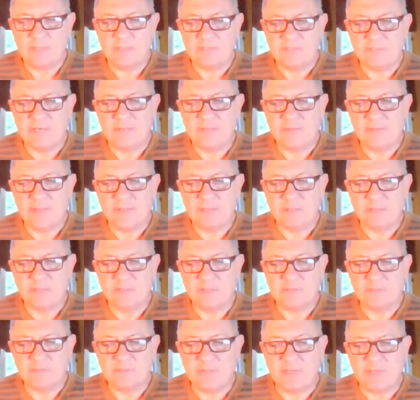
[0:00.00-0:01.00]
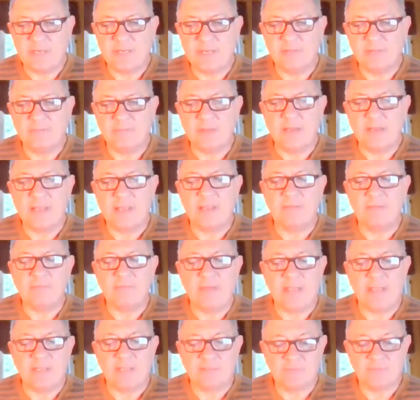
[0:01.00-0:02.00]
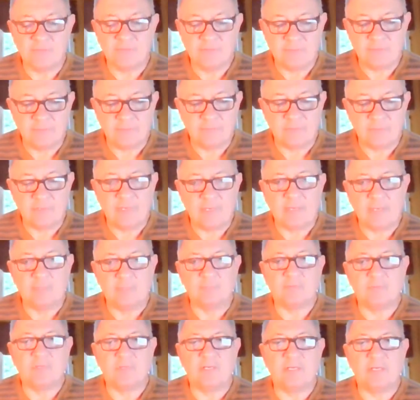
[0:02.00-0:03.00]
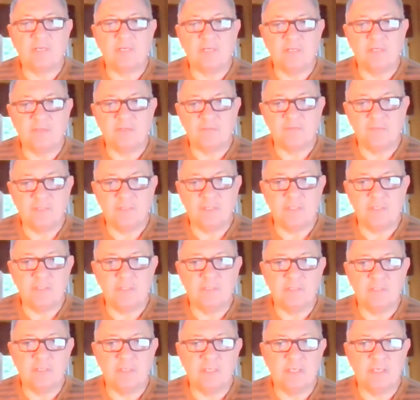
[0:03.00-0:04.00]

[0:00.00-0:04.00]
that's on that list that I have asked several times to get in to see